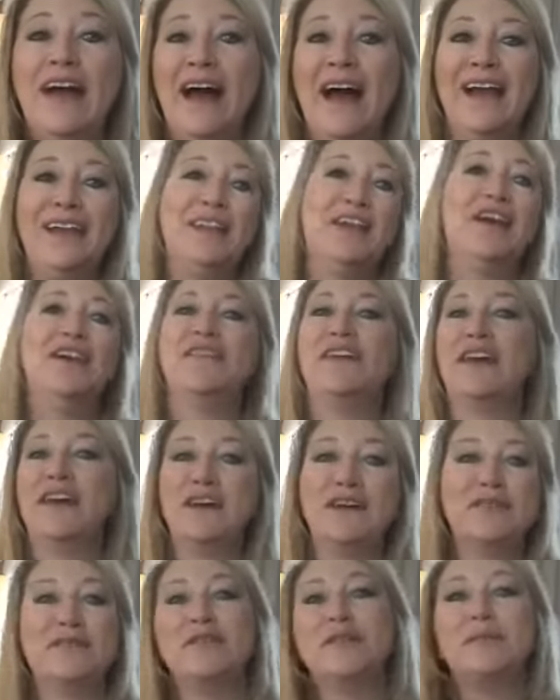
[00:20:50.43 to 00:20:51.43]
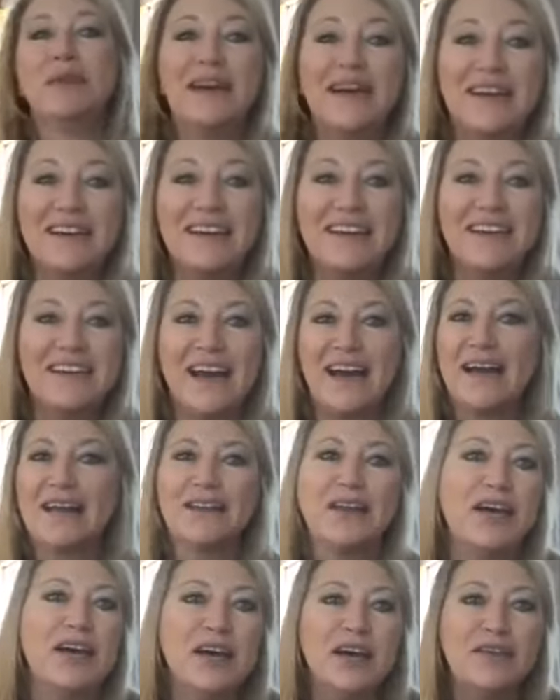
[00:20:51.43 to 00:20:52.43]
I love everybody. I
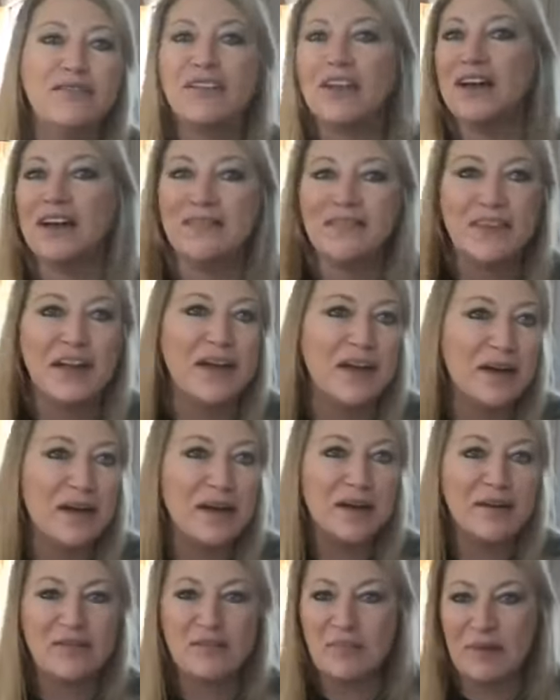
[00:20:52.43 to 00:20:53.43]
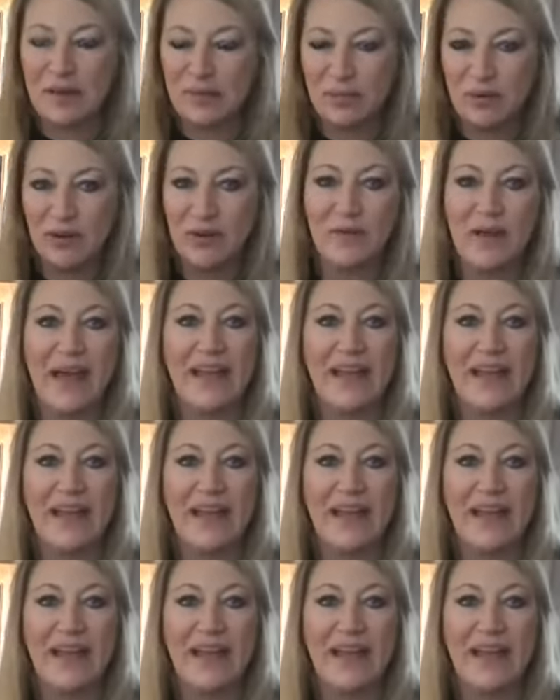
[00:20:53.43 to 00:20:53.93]
love people.